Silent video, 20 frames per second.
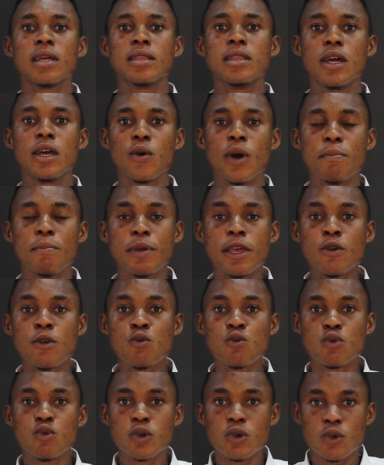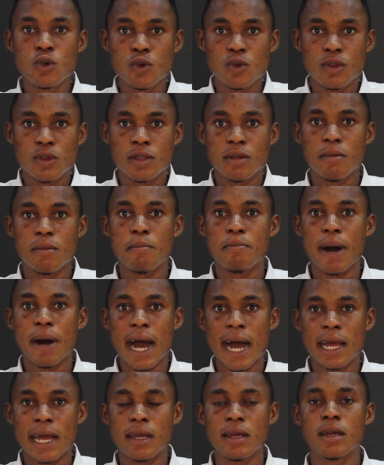they were being ruled
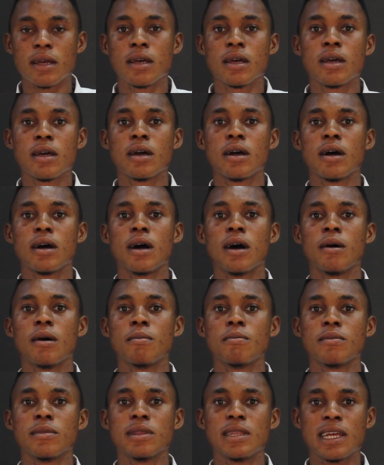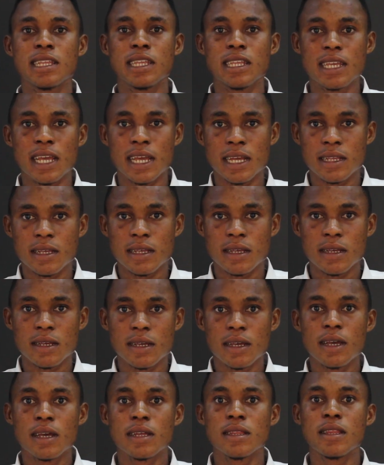by the church,
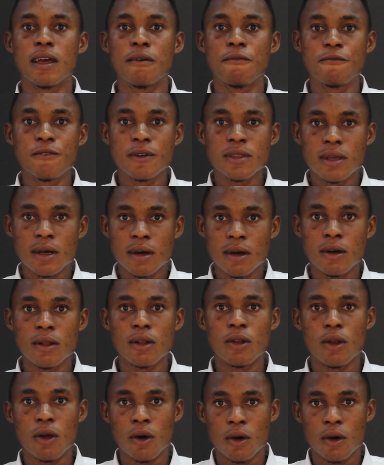the feudal